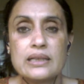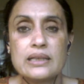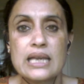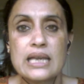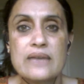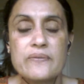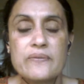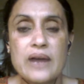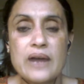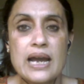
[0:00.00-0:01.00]
If
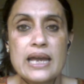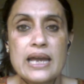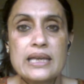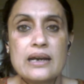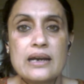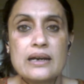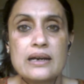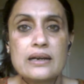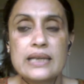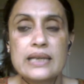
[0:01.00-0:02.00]
I
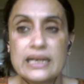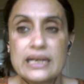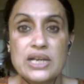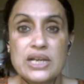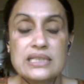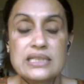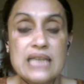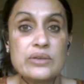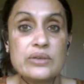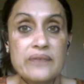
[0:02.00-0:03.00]
get a chance, I
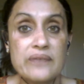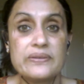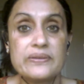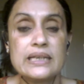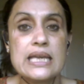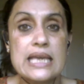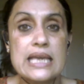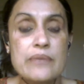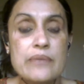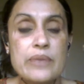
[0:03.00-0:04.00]
will definitely
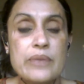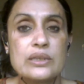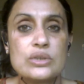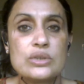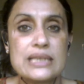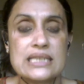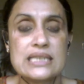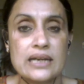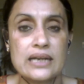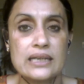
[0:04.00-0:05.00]
email you this
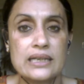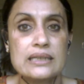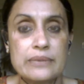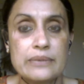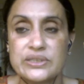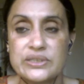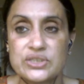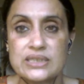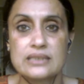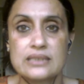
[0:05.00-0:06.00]
article that
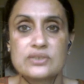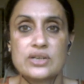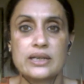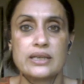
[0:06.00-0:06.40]
mentions the study.